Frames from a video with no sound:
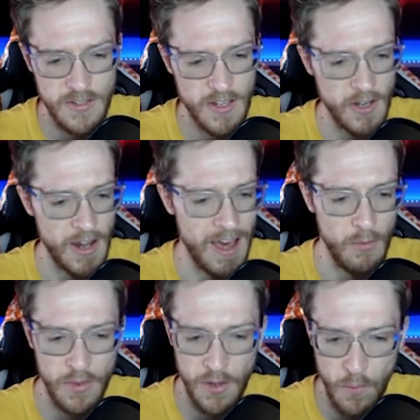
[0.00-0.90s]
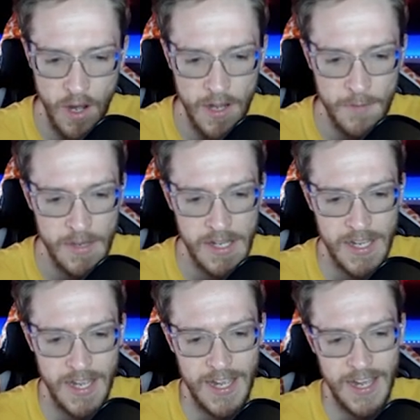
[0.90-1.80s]
I don't know how they work.
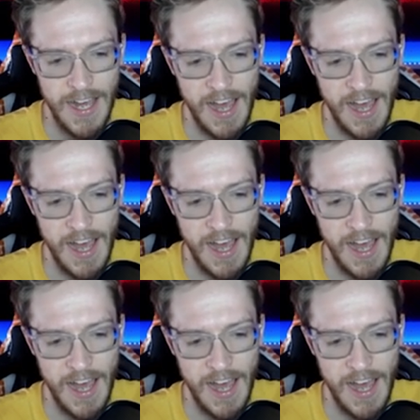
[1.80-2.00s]
I